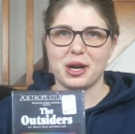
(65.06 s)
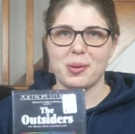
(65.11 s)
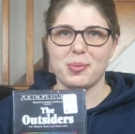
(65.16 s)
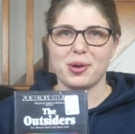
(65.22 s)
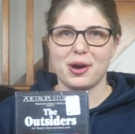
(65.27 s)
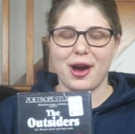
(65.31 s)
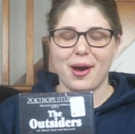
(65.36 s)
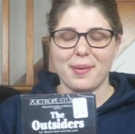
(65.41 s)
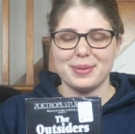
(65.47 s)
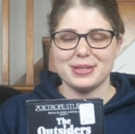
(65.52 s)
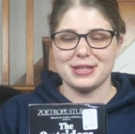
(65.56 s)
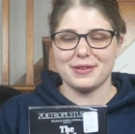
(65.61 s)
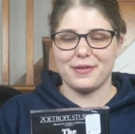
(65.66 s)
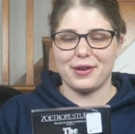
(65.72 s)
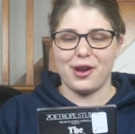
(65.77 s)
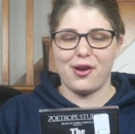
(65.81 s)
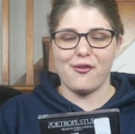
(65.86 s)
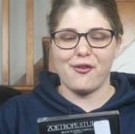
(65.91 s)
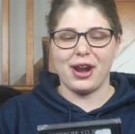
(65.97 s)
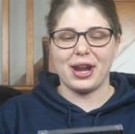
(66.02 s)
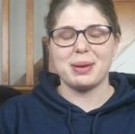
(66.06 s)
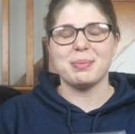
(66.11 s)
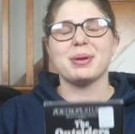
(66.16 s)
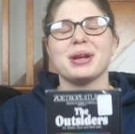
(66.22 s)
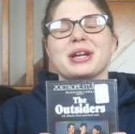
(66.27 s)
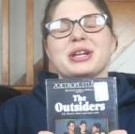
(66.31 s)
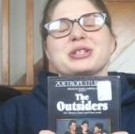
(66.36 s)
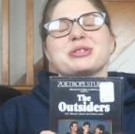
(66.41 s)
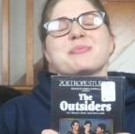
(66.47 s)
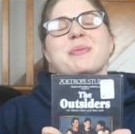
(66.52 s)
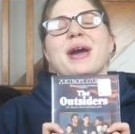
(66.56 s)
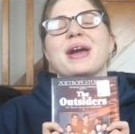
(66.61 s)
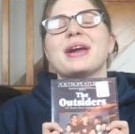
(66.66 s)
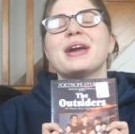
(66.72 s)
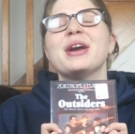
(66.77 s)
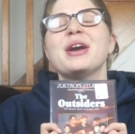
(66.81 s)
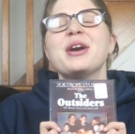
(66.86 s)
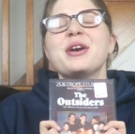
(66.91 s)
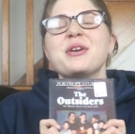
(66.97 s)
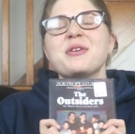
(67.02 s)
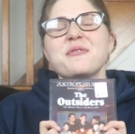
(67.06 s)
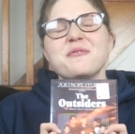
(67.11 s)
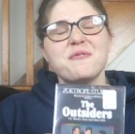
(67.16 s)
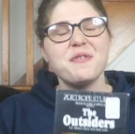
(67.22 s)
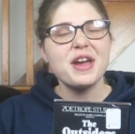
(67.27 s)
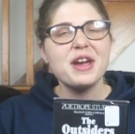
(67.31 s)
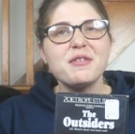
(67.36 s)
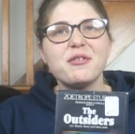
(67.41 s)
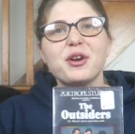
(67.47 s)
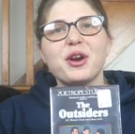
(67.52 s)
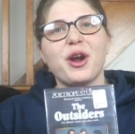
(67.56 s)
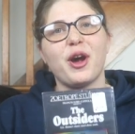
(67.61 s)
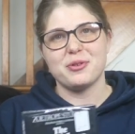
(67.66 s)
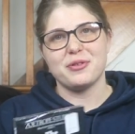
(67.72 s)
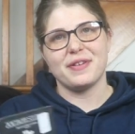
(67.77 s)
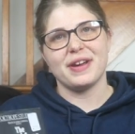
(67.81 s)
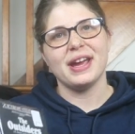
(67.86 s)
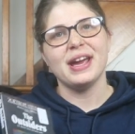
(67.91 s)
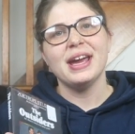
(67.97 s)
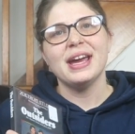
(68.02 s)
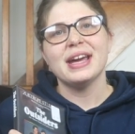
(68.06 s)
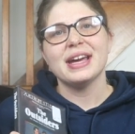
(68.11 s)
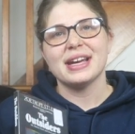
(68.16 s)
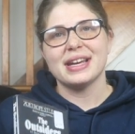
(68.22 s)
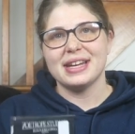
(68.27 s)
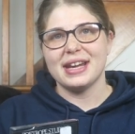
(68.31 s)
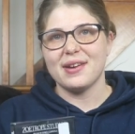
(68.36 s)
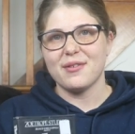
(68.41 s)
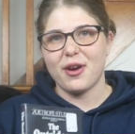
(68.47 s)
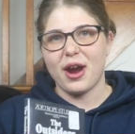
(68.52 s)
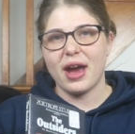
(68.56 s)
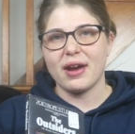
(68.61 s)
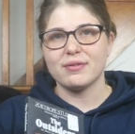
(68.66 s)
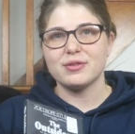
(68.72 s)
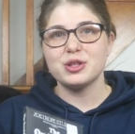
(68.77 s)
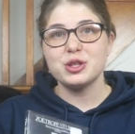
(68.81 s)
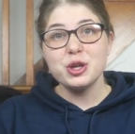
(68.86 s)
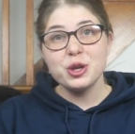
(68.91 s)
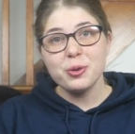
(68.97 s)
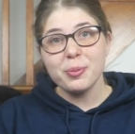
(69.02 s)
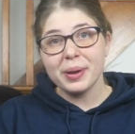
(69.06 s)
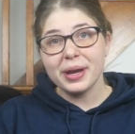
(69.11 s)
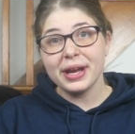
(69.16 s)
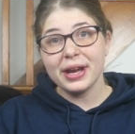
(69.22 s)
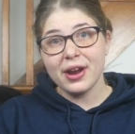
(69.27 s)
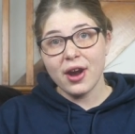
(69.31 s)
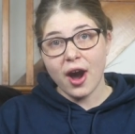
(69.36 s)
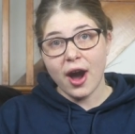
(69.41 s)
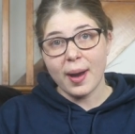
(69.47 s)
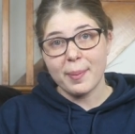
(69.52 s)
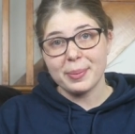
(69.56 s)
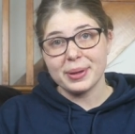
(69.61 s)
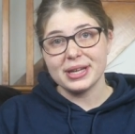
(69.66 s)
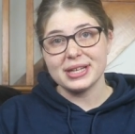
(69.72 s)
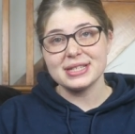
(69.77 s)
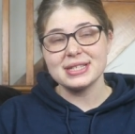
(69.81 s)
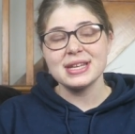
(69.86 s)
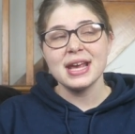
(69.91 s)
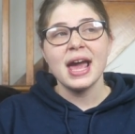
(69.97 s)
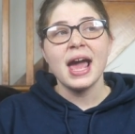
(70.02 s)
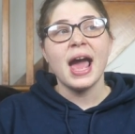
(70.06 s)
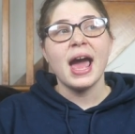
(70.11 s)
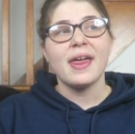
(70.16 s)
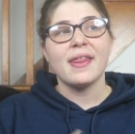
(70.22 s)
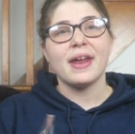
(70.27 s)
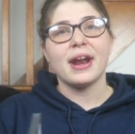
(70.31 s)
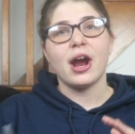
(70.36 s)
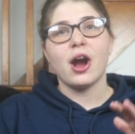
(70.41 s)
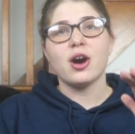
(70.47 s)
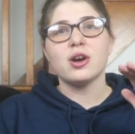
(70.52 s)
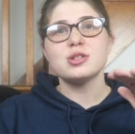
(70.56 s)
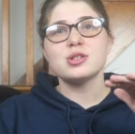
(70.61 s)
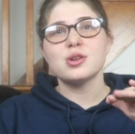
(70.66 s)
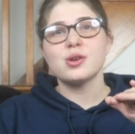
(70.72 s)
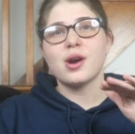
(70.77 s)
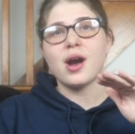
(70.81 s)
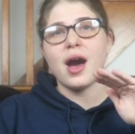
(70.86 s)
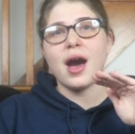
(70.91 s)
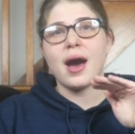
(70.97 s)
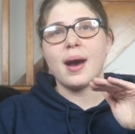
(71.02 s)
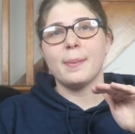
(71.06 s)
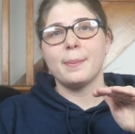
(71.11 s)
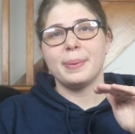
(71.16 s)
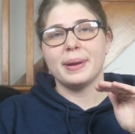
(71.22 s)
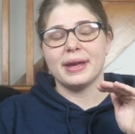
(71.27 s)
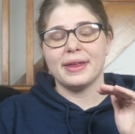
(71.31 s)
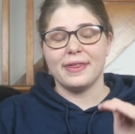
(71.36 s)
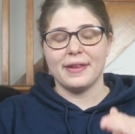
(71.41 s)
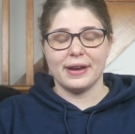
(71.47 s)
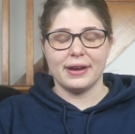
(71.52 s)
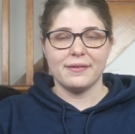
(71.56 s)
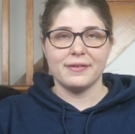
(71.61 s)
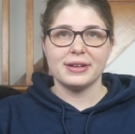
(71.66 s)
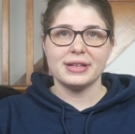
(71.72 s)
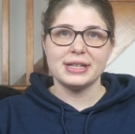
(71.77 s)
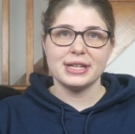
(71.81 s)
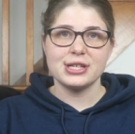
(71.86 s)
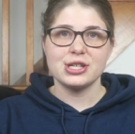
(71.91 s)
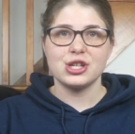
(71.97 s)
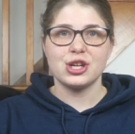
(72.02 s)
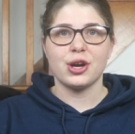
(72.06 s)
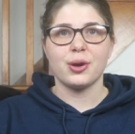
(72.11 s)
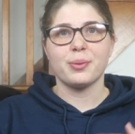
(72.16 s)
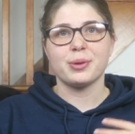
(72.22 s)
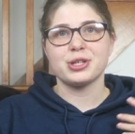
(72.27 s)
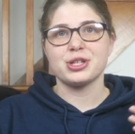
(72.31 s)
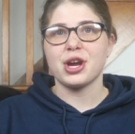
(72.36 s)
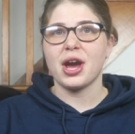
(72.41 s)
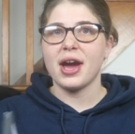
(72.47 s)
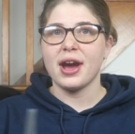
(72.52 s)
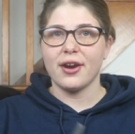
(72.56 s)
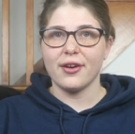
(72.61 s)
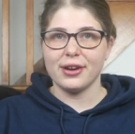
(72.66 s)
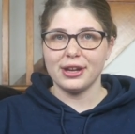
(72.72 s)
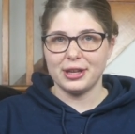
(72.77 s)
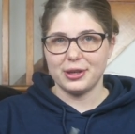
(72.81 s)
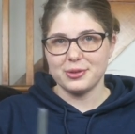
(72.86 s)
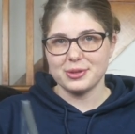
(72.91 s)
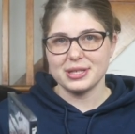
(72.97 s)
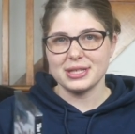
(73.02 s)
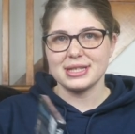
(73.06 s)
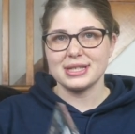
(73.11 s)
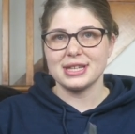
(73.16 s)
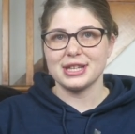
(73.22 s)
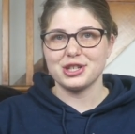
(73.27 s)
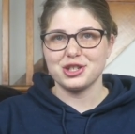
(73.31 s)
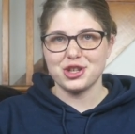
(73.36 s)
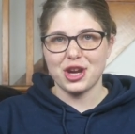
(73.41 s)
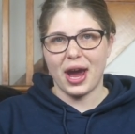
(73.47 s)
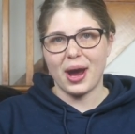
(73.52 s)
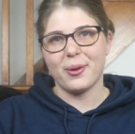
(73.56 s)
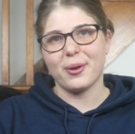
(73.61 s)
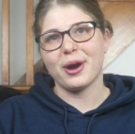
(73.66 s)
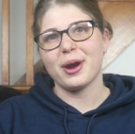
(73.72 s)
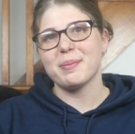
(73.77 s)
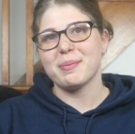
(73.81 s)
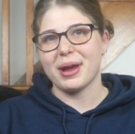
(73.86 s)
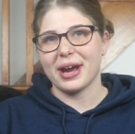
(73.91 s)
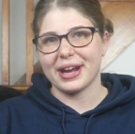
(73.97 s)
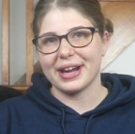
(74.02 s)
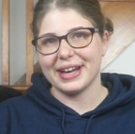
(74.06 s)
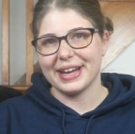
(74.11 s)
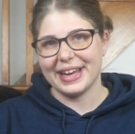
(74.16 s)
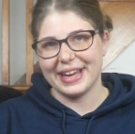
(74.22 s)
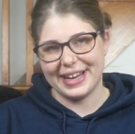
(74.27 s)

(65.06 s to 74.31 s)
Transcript: a couple copies of it already, but it is my favorite movie. Can never have too many copies. And then I also got a big thing of conditioner, which I already use. It's in the shower. I'm not gonna